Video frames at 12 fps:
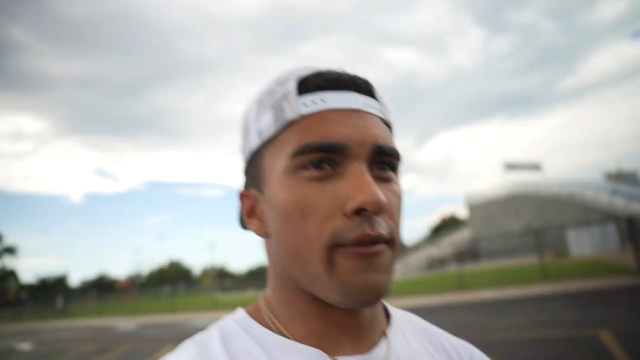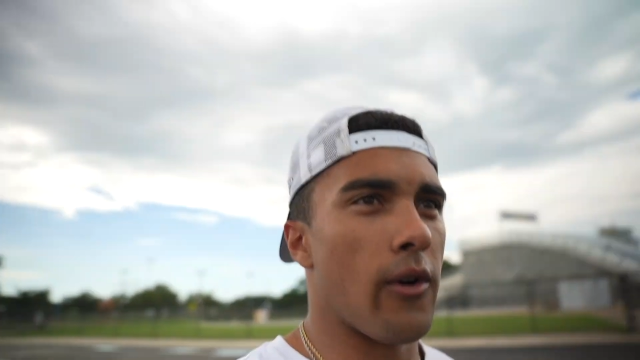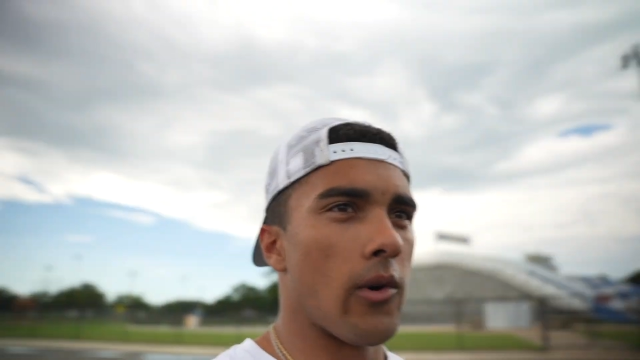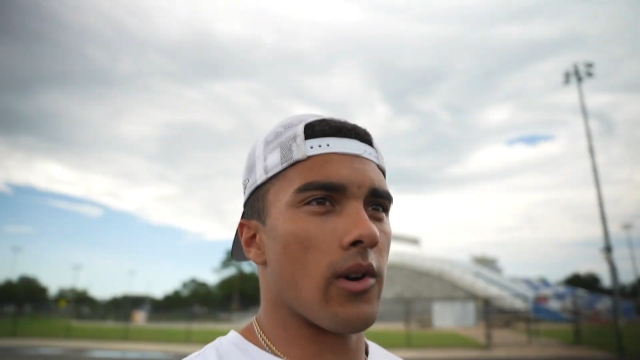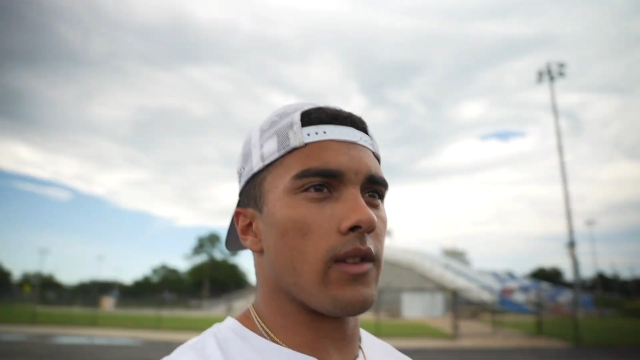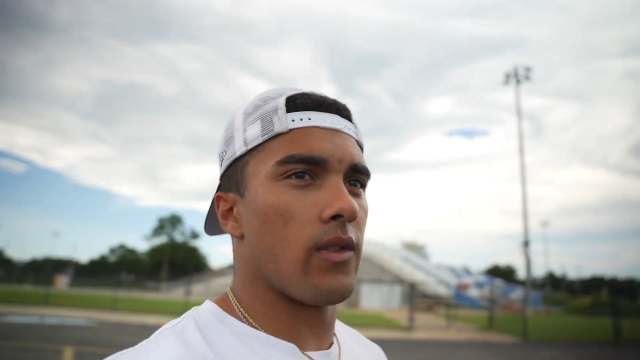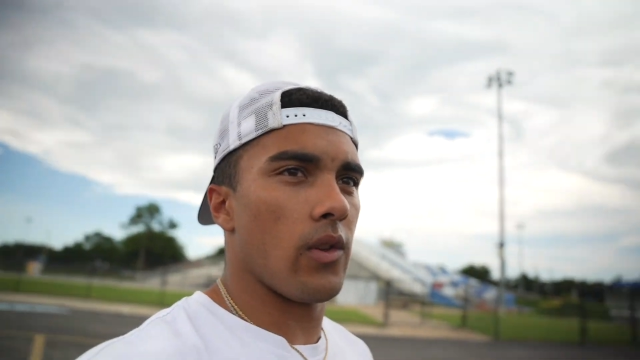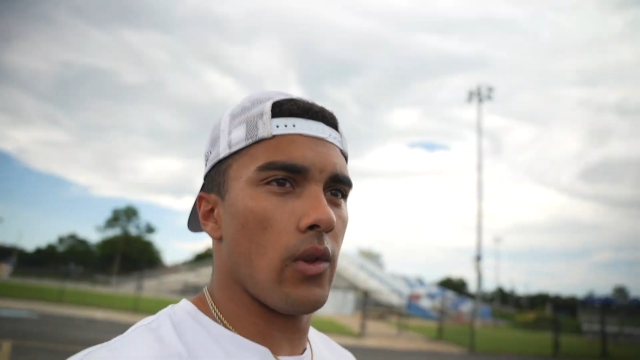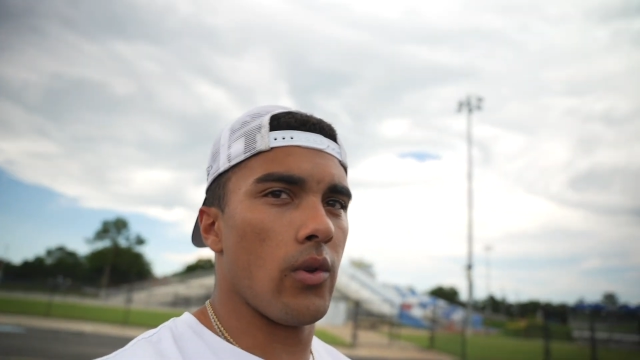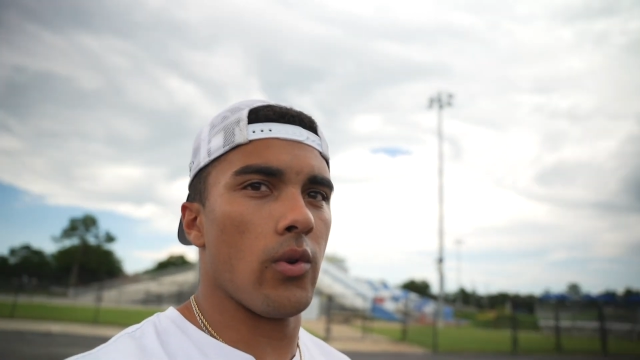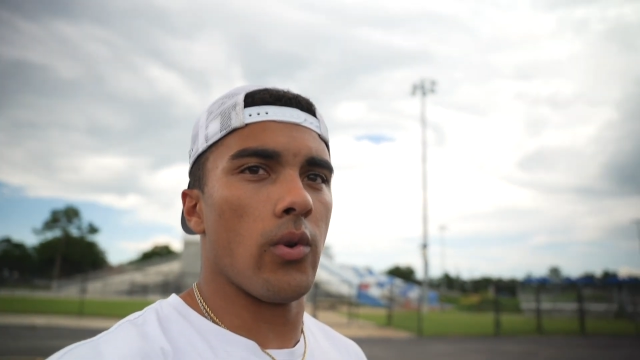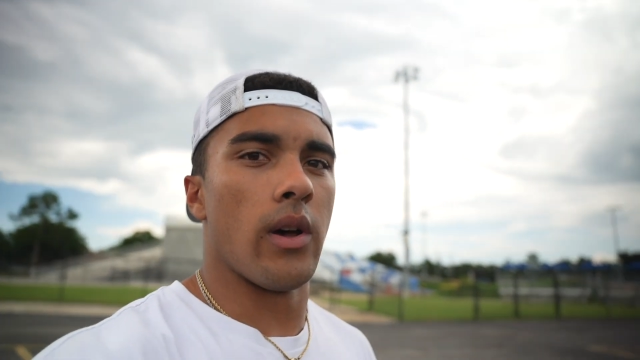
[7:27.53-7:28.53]
forward
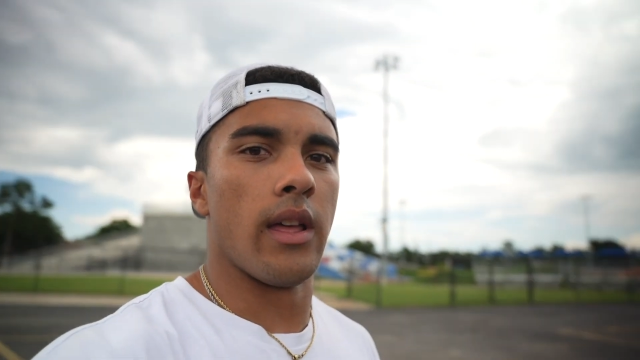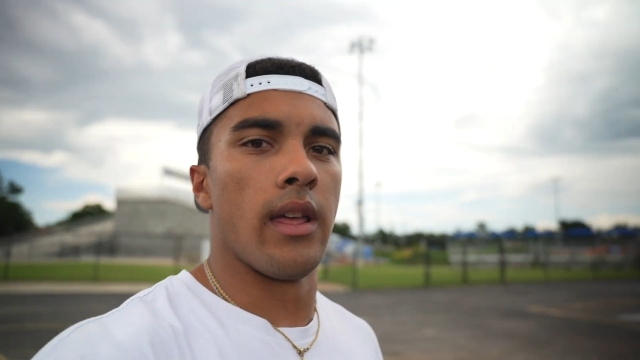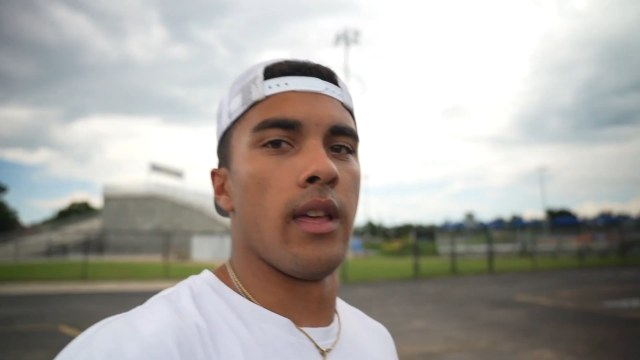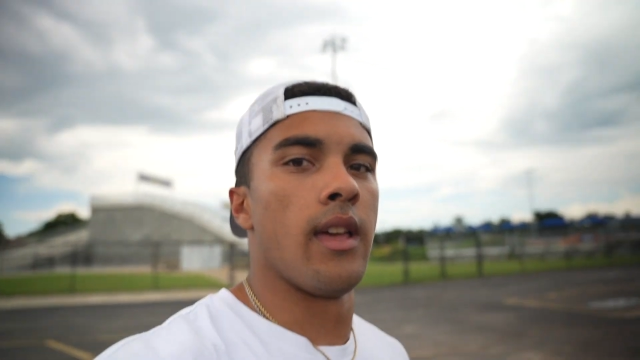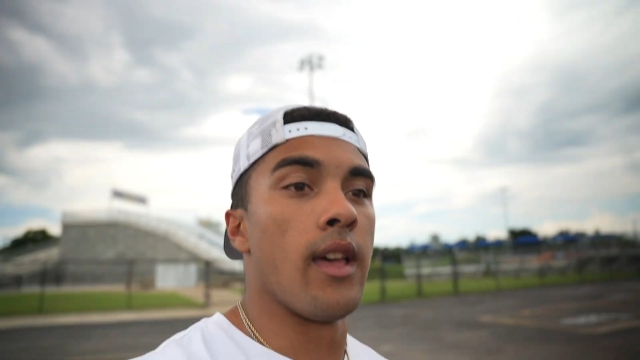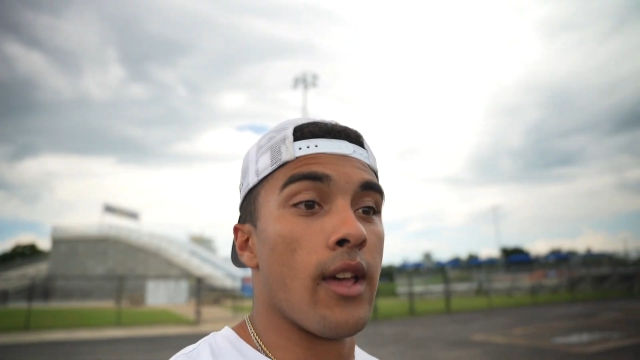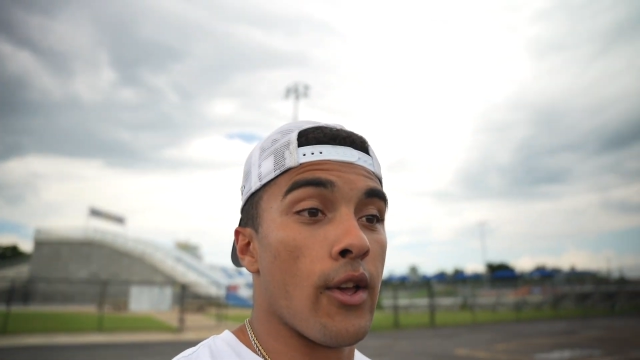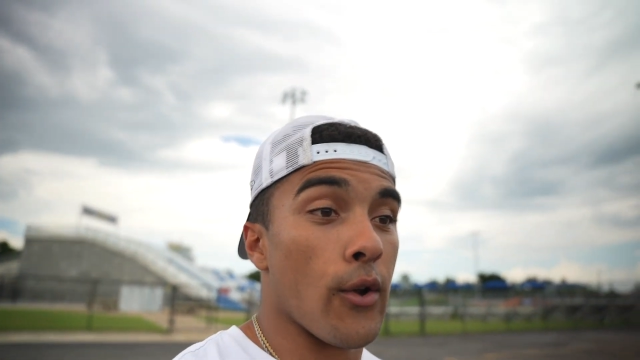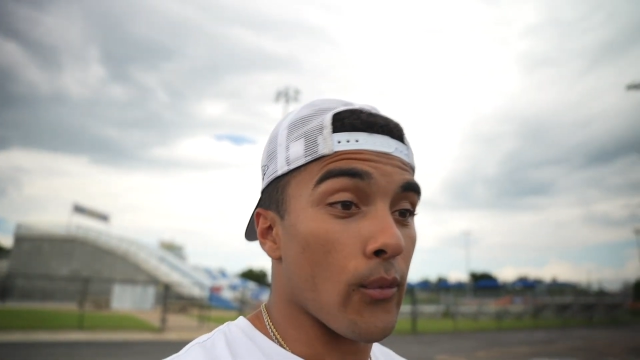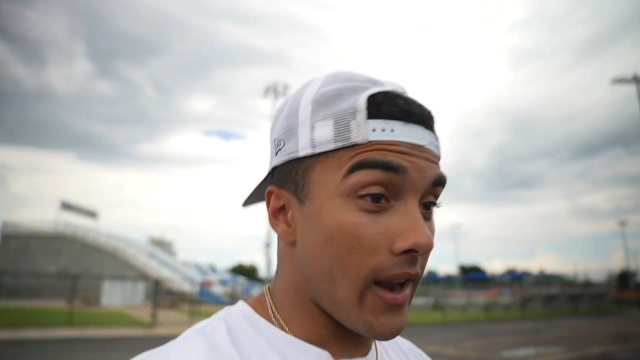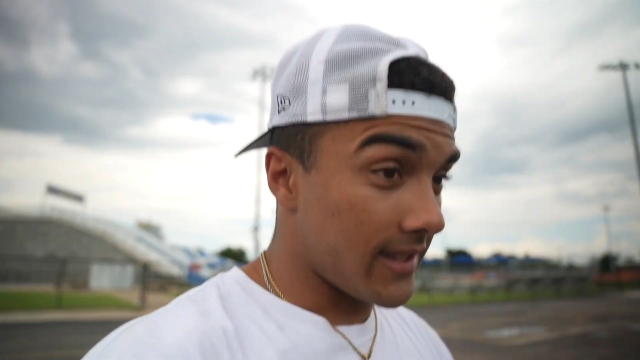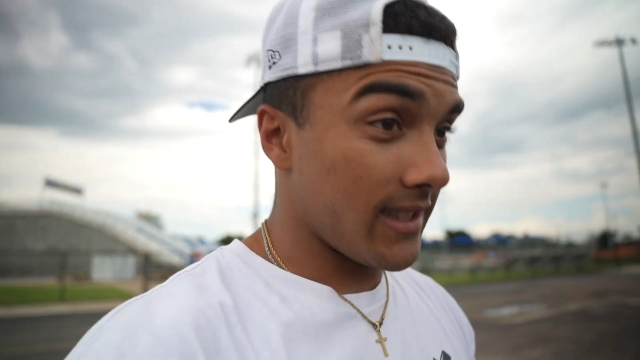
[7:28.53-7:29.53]
to
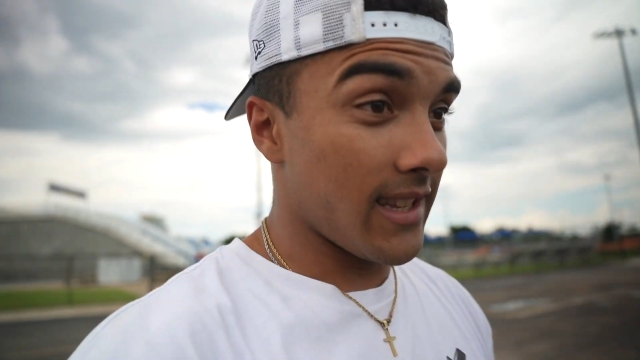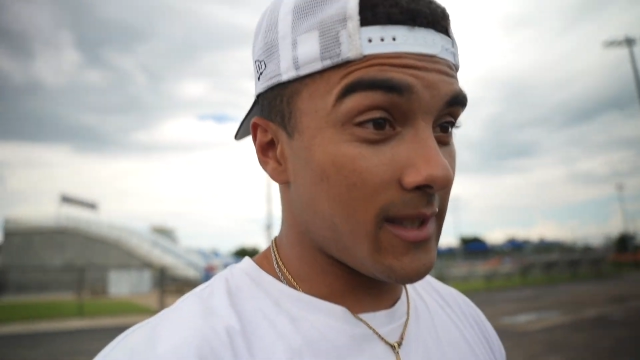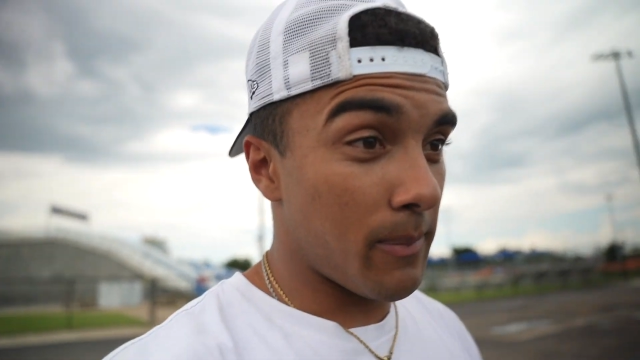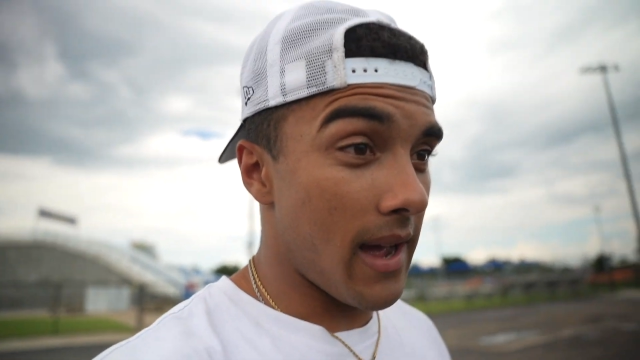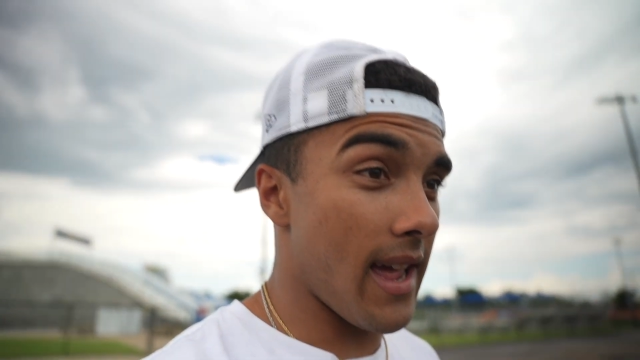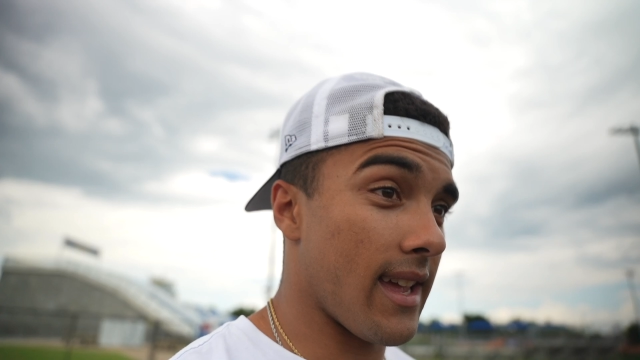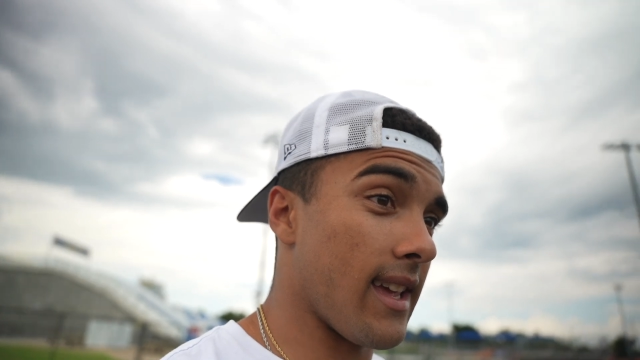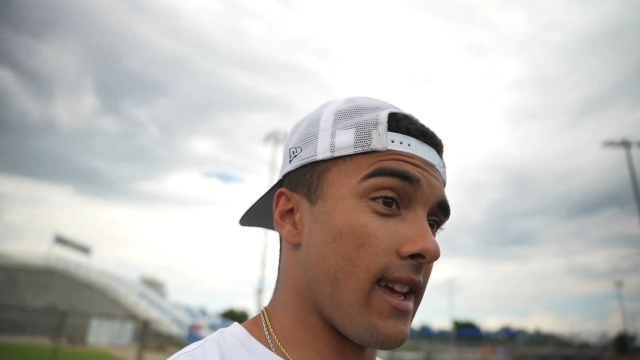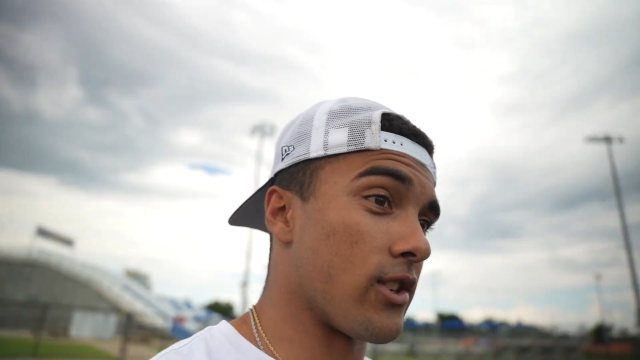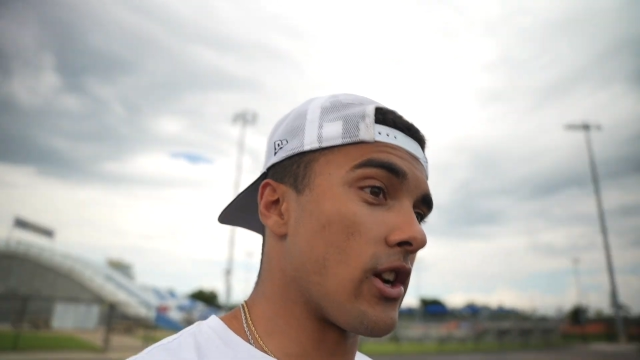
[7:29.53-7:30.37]
racing this bike and